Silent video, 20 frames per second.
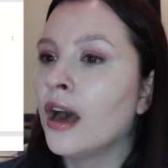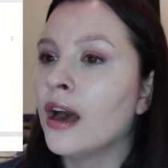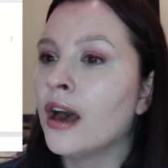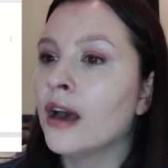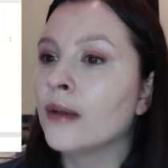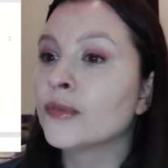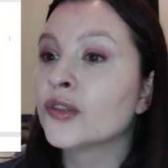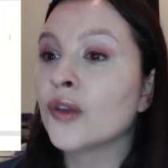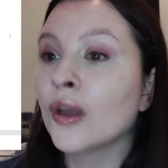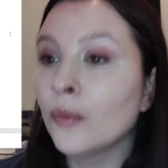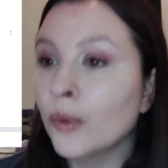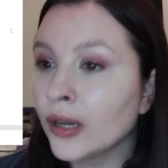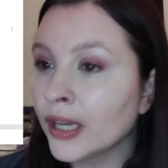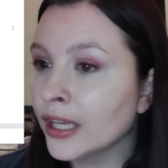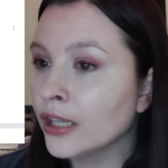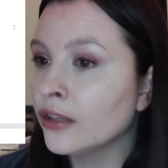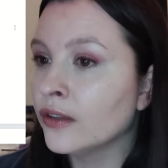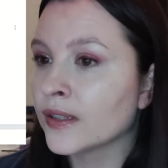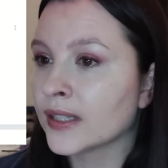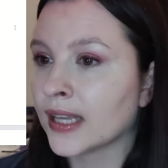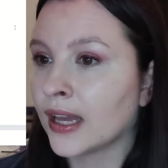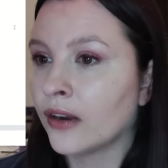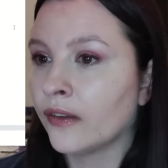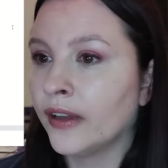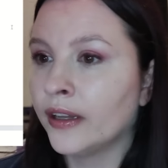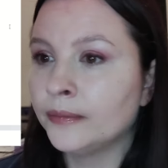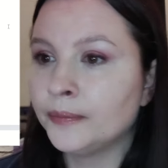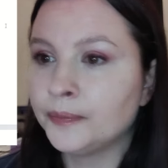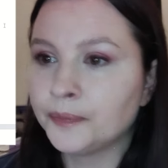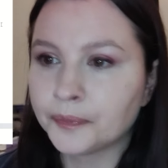So I will get use out
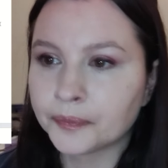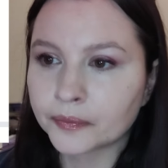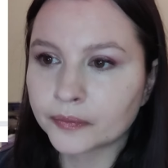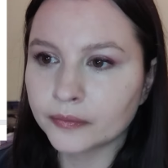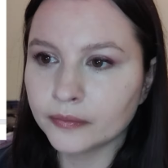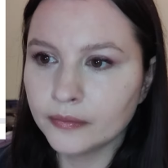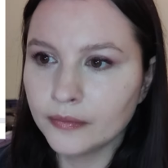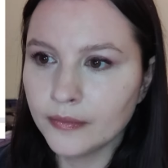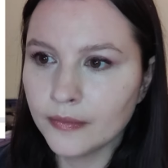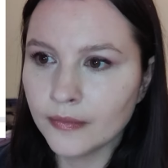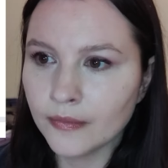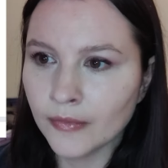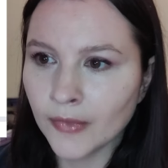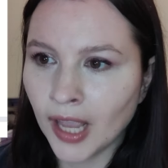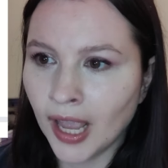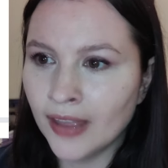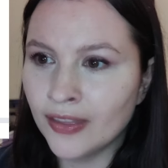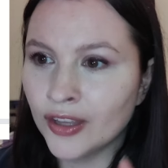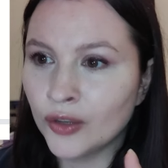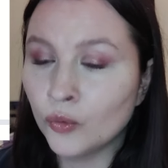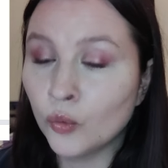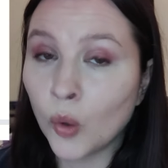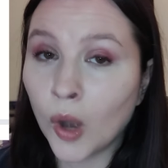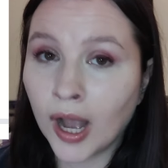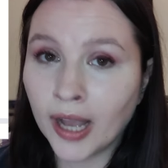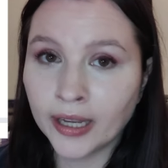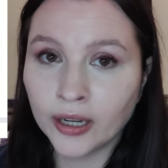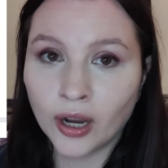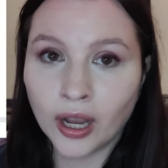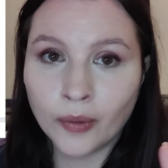of it. And then
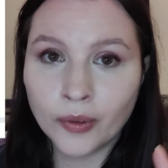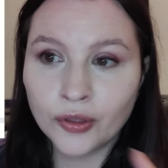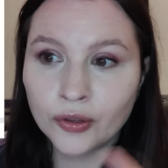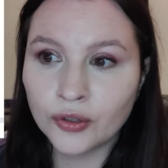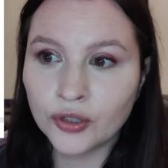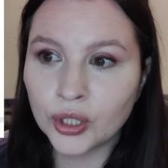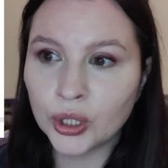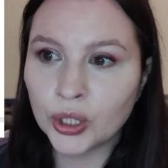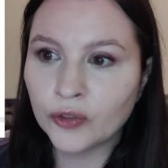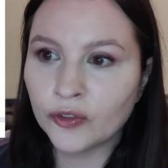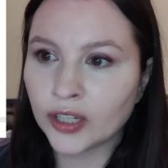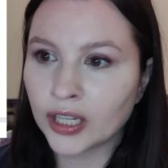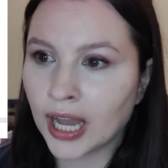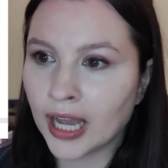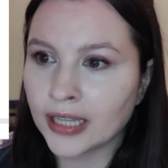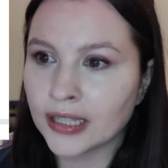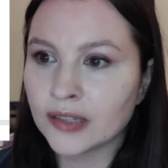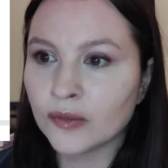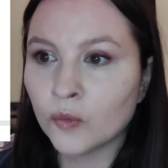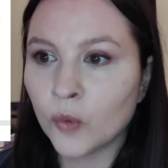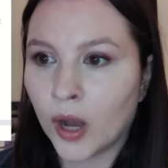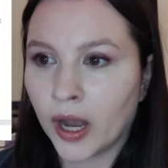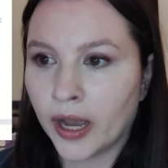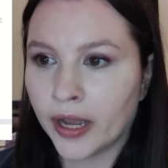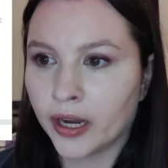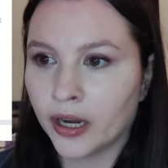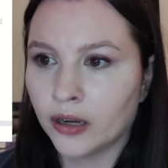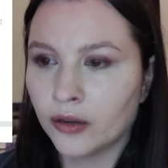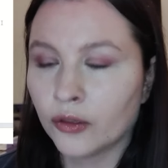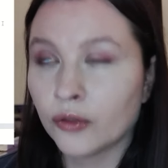wire. I went through three different kinds of
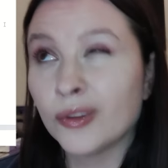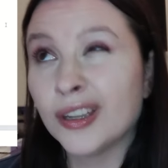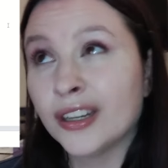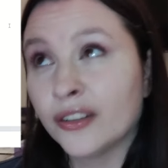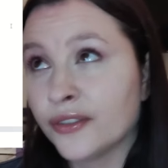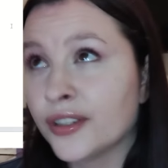wire